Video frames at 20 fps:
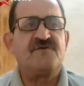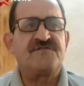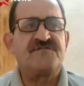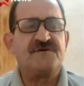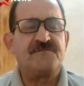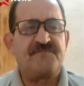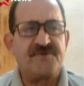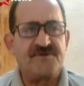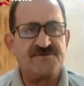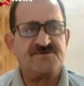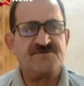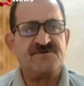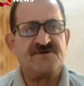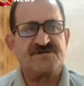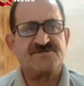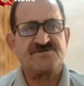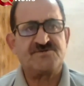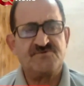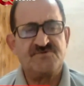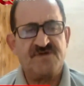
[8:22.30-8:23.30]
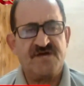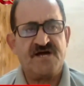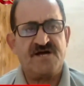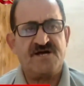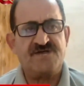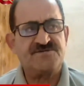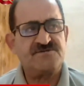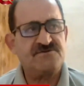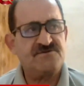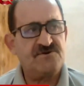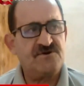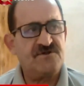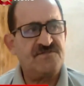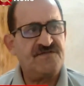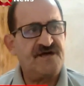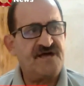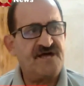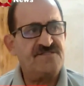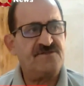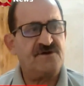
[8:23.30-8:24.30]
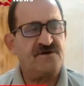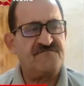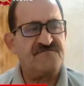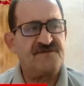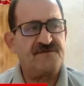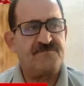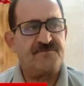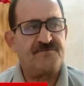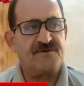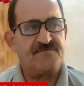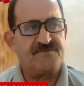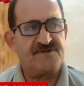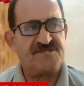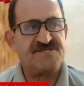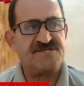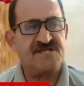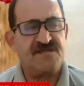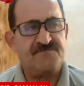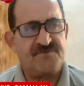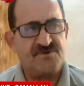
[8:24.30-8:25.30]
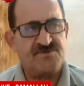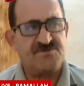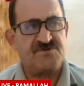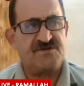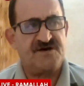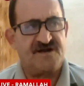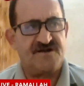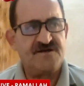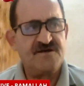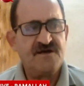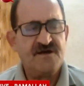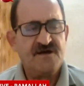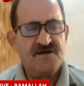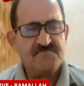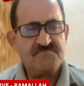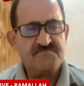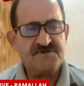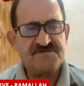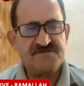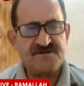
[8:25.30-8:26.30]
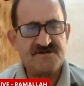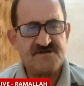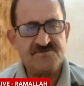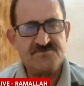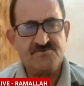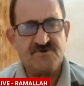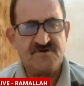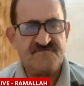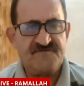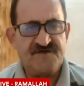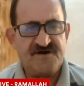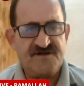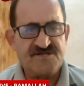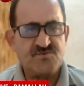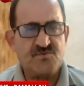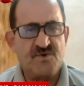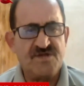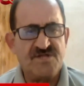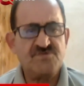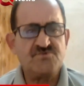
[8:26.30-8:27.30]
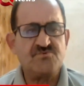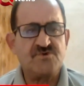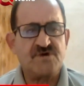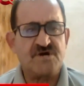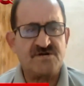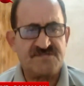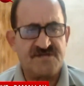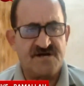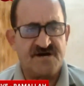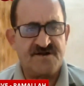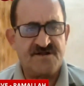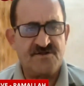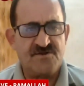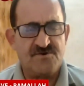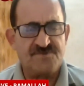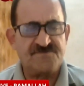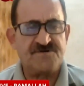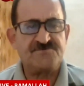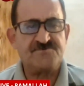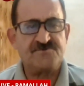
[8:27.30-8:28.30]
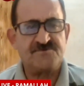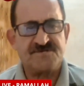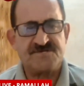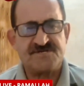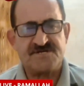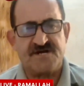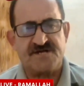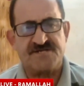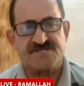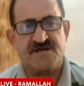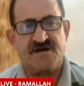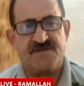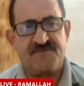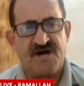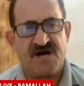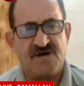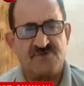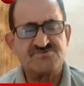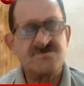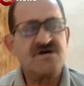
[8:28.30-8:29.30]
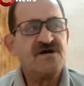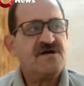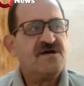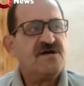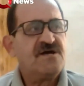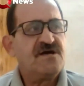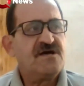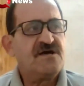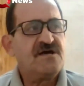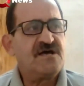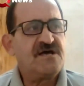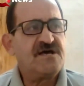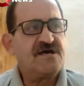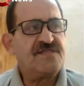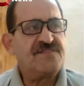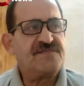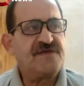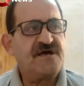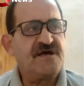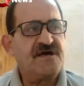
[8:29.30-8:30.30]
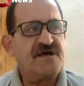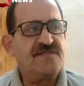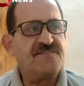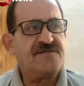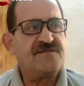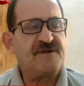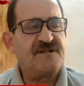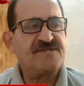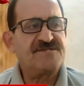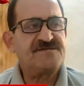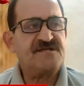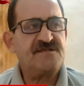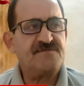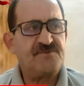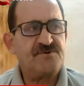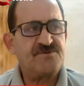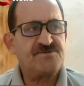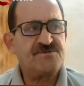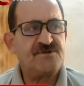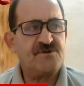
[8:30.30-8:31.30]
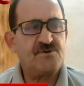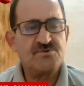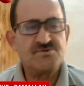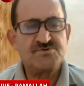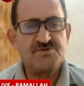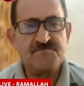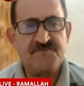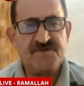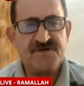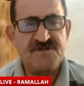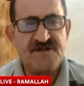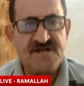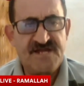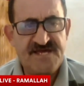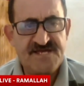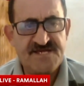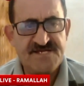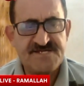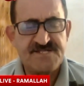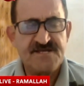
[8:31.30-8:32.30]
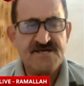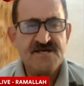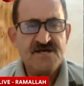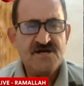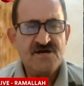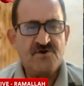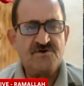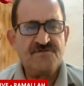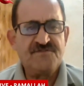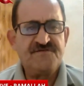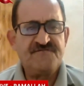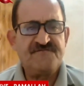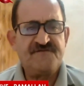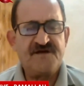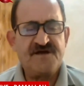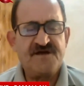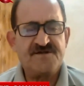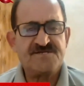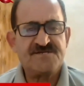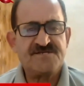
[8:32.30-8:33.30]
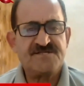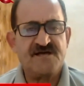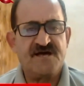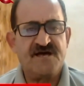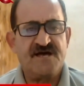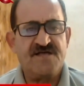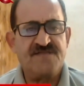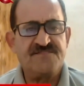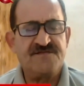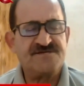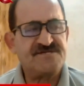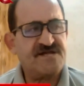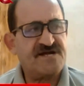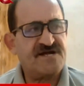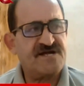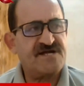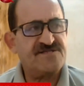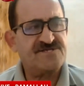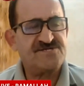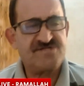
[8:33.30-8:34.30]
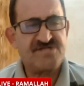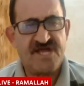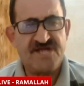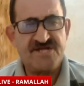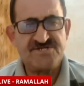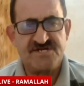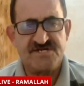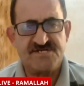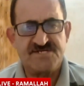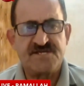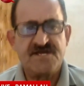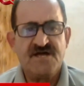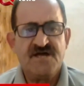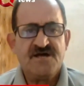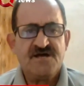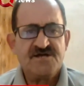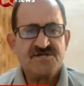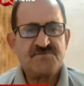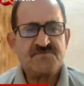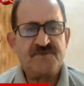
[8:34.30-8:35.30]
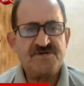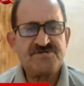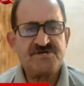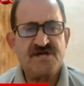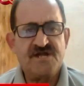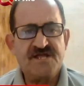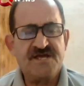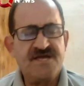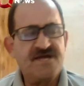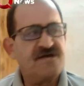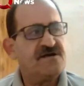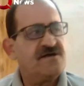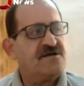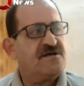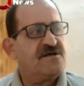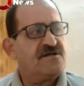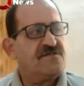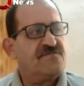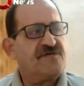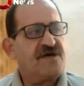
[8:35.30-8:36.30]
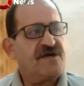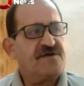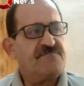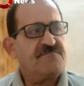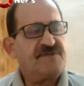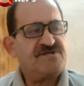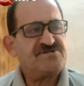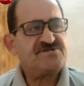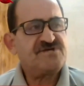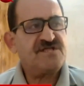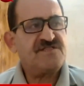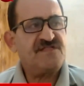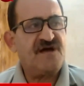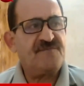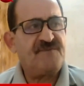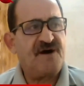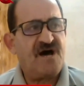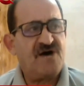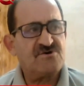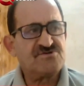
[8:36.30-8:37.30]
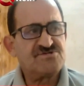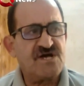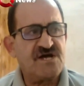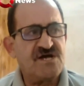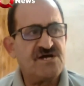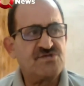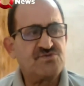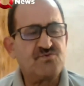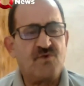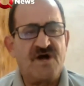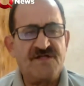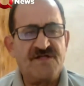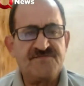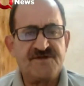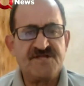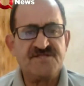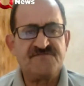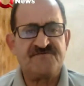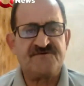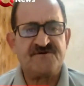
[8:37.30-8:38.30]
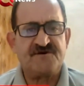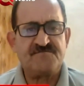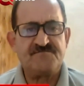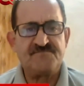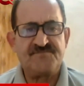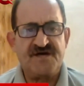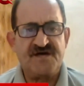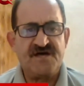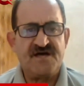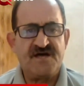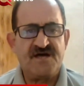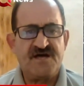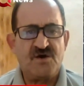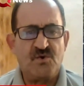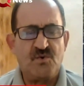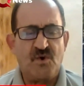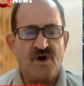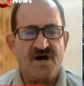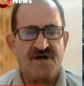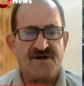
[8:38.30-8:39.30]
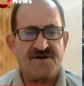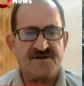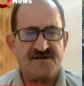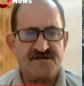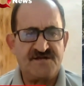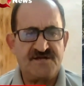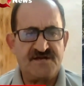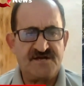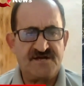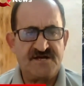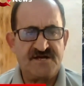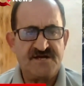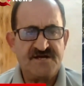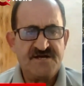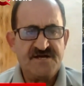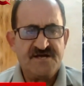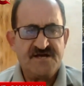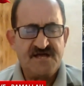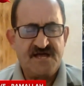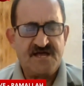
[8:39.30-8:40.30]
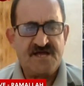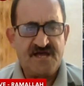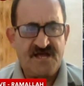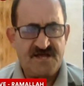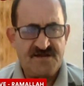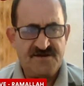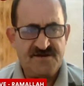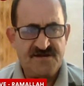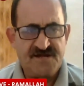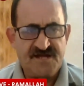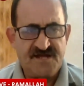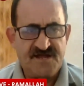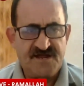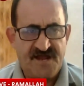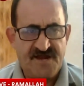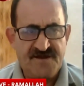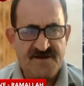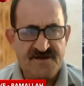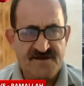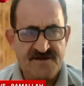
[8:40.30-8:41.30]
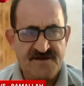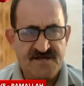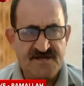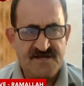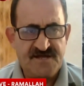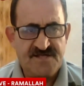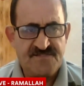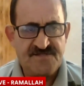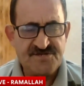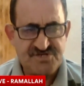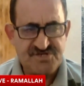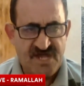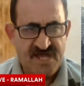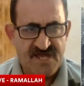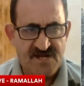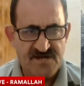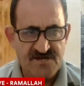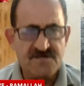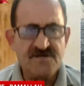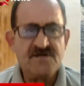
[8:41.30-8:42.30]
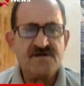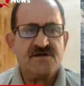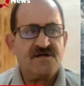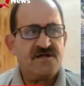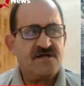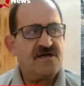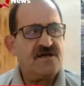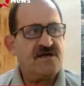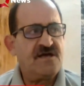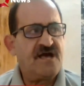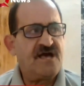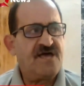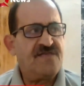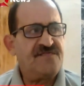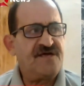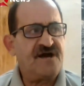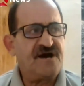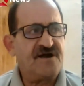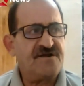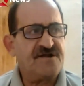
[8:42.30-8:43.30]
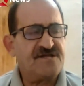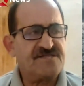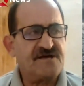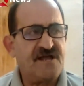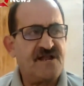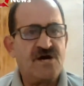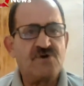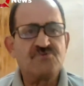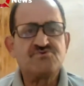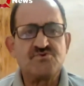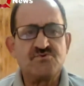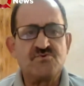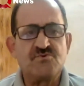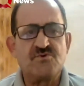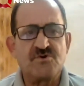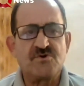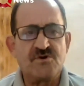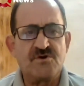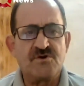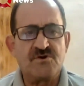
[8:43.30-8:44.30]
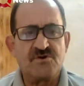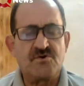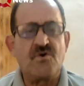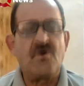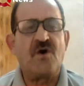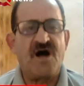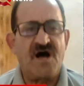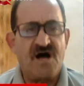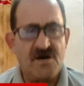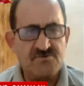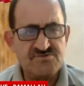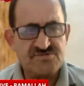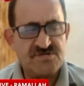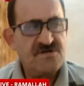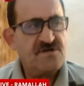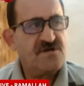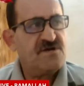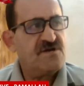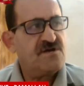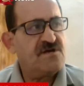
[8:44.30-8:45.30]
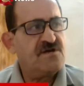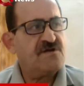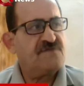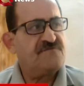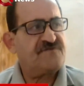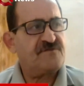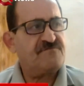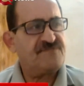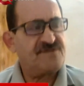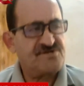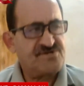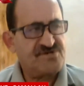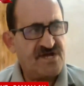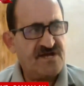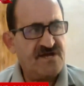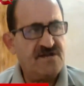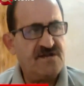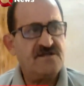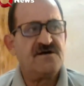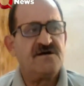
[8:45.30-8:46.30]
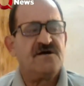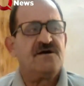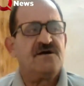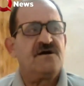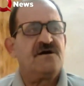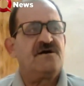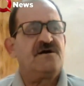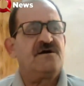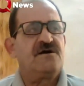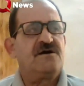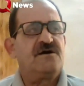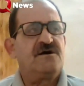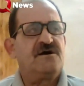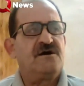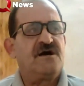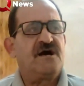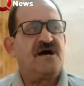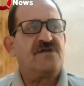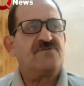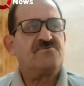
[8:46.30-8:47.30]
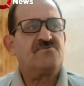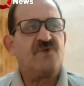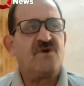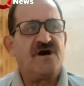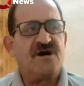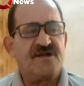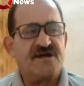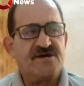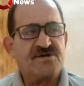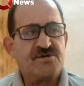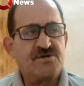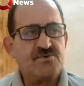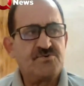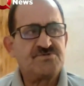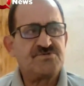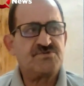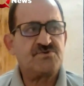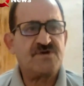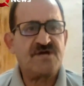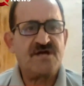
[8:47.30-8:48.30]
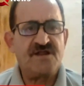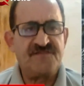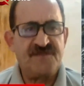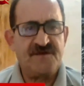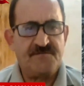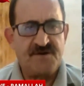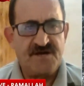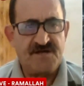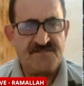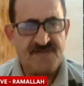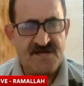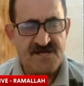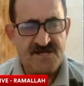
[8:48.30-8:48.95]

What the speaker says: for the prisoners today, as you know, the head of the Palestinian prisoner, Mr. Kaddoura Faris, went to Qatar in order to discuss about the Palestinian prisoner who should be released on the first and the second stages. Especially, they mentioned about 200 from the who are in the jail, and they are not allowed to go out from the jail, and who are accused to kill the